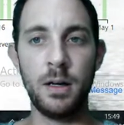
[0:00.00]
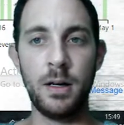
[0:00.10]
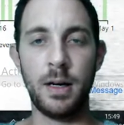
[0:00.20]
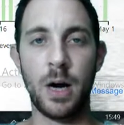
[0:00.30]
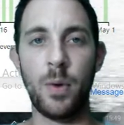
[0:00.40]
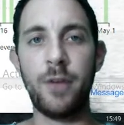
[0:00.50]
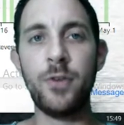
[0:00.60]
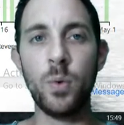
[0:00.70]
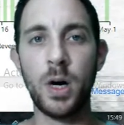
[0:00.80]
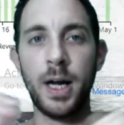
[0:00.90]
Now, if
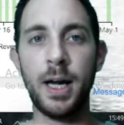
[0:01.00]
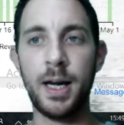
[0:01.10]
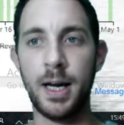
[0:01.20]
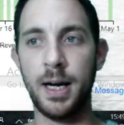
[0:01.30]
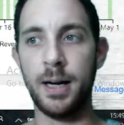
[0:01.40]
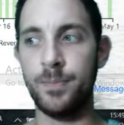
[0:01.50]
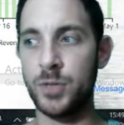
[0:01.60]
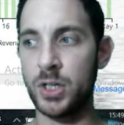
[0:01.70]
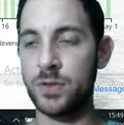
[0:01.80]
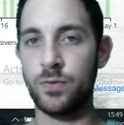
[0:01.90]
you want to um,
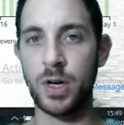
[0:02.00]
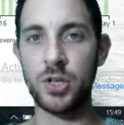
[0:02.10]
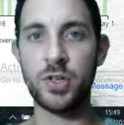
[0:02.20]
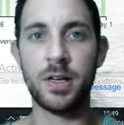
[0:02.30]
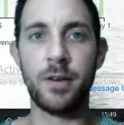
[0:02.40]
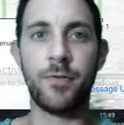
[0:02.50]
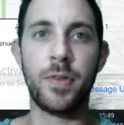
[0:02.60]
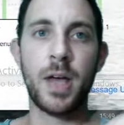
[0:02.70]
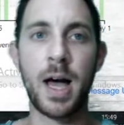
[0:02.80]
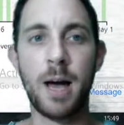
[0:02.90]
just register for
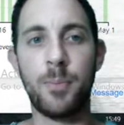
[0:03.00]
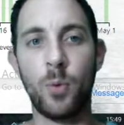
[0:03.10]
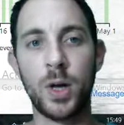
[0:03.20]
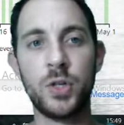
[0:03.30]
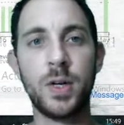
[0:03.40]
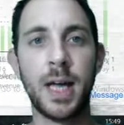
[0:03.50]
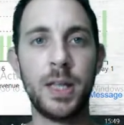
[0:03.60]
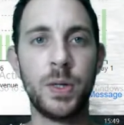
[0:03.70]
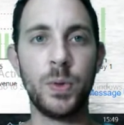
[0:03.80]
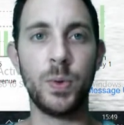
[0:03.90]
the app, what you
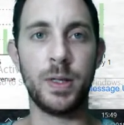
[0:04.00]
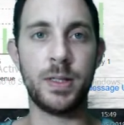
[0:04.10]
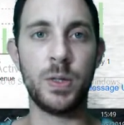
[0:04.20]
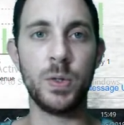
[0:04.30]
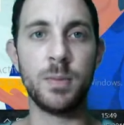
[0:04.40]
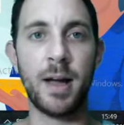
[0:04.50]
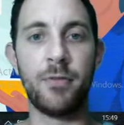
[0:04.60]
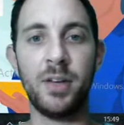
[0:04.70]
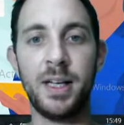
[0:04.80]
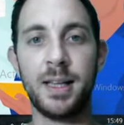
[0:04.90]
can do is use my
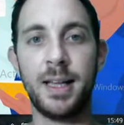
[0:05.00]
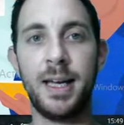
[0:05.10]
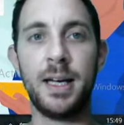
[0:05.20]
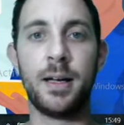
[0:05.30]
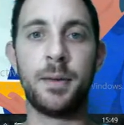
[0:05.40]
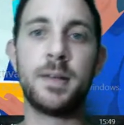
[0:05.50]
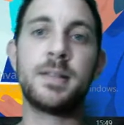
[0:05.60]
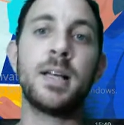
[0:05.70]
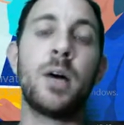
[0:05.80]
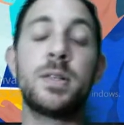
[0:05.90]
affiliate link. This
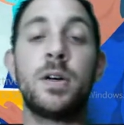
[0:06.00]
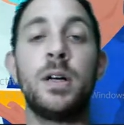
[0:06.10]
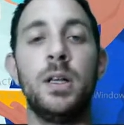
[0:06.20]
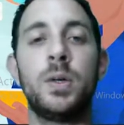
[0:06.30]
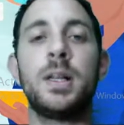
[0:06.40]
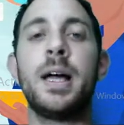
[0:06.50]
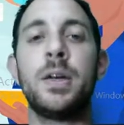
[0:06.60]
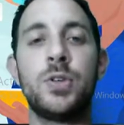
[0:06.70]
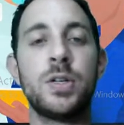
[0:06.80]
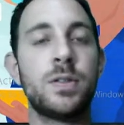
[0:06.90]
is how it's going to look like.
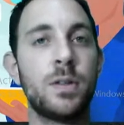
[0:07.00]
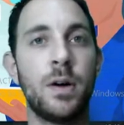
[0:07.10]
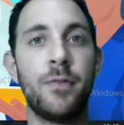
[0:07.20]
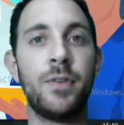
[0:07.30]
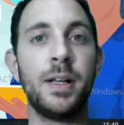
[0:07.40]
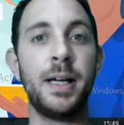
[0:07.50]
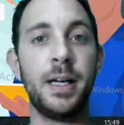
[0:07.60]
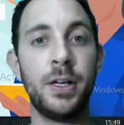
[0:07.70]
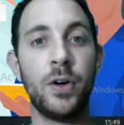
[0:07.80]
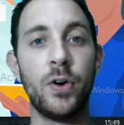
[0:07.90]
You're just going to fill
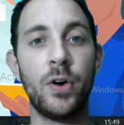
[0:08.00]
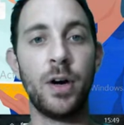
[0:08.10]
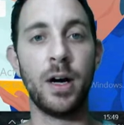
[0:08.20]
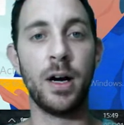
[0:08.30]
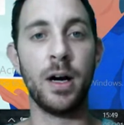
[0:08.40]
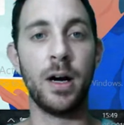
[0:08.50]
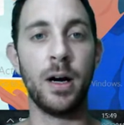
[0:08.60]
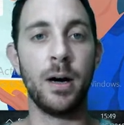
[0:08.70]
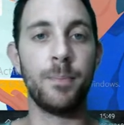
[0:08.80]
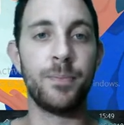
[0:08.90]
in your
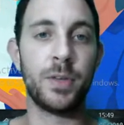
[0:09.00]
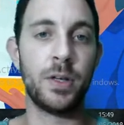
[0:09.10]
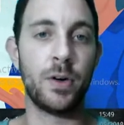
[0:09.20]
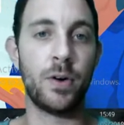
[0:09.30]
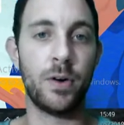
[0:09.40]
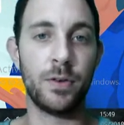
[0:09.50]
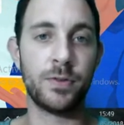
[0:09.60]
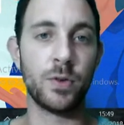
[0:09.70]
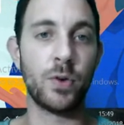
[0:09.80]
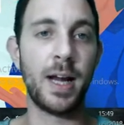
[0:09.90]
uh, your
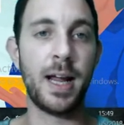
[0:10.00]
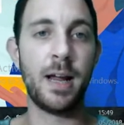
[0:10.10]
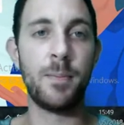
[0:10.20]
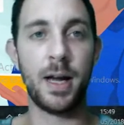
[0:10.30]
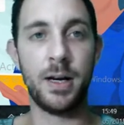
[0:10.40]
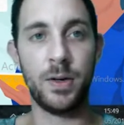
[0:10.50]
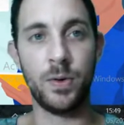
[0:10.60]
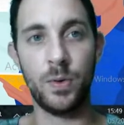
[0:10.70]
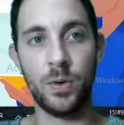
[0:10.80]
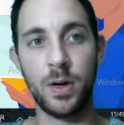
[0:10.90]
store name and
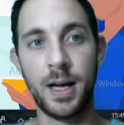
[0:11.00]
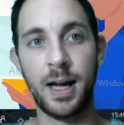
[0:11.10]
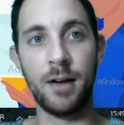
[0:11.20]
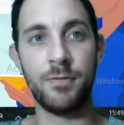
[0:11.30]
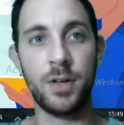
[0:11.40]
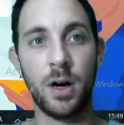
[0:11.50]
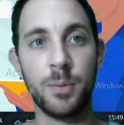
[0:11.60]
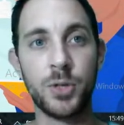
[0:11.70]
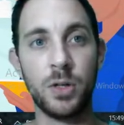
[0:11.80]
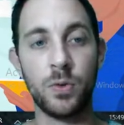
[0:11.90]
you're going to have the option to